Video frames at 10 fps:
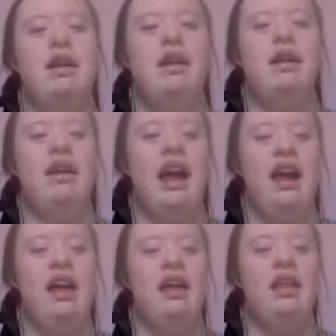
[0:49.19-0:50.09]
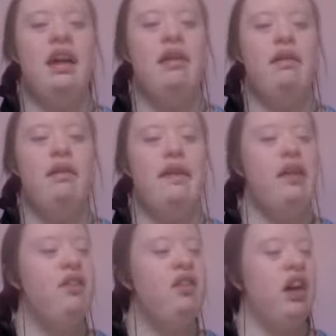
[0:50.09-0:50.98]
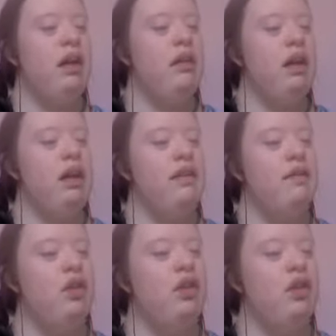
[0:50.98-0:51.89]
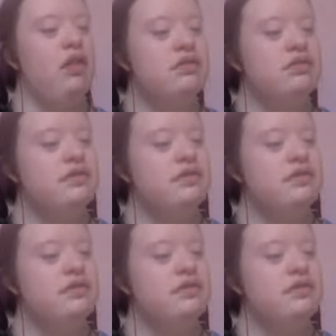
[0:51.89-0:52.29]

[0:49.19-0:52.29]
Okay, so this video is for